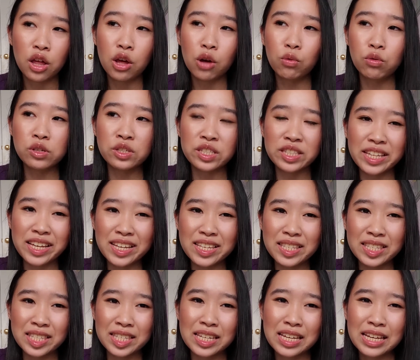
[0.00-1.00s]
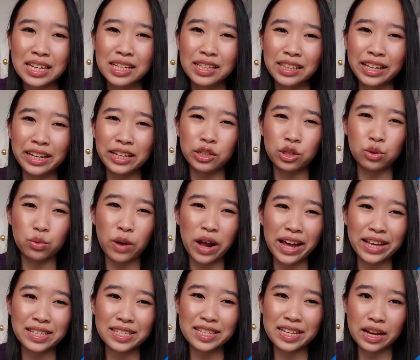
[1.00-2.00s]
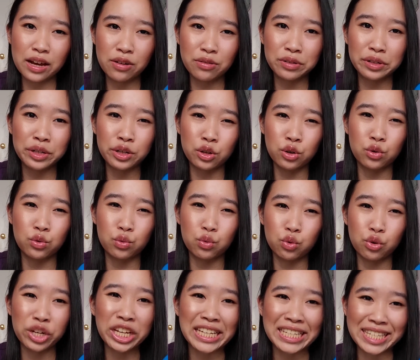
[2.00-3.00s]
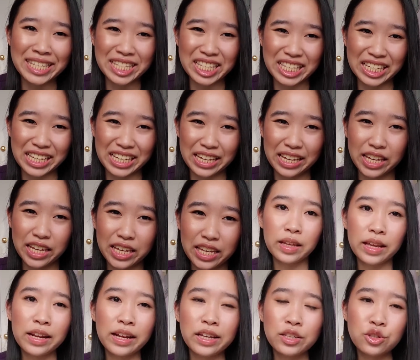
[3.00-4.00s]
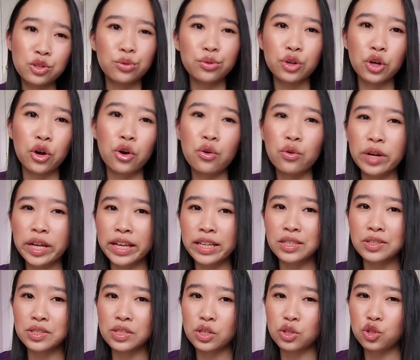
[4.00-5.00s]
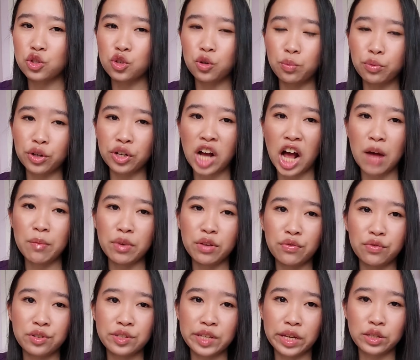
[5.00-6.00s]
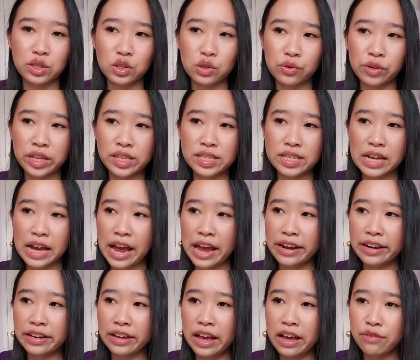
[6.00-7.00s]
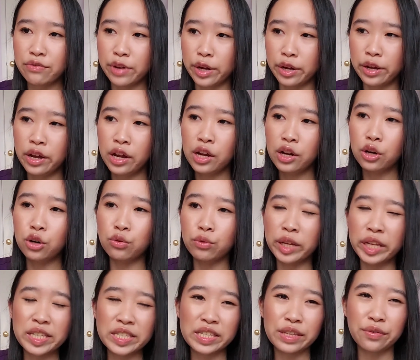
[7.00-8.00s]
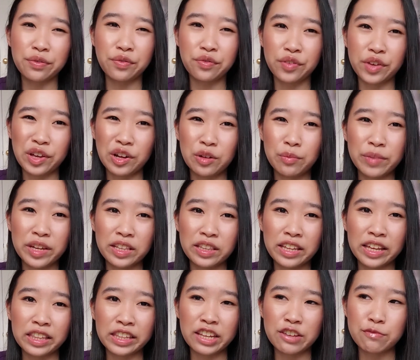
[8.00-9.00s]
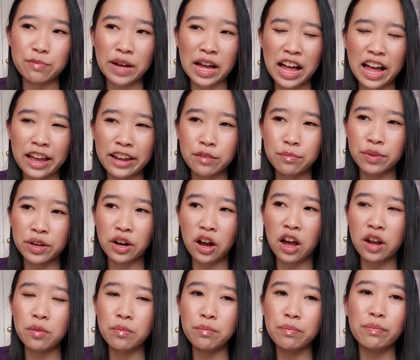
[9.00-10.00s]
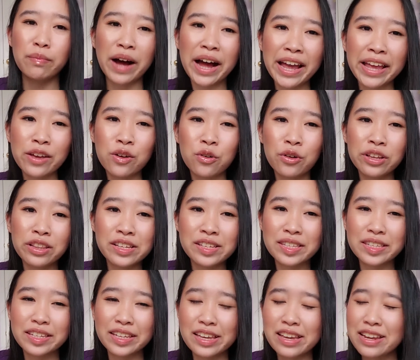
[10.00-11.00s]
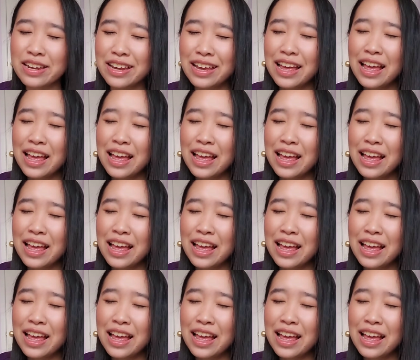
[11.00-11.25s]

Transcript: whereas this like dries down greasy. And I do know it's super common for sunscreens to kind of have a greasy film they leave behind, but on my oily skin,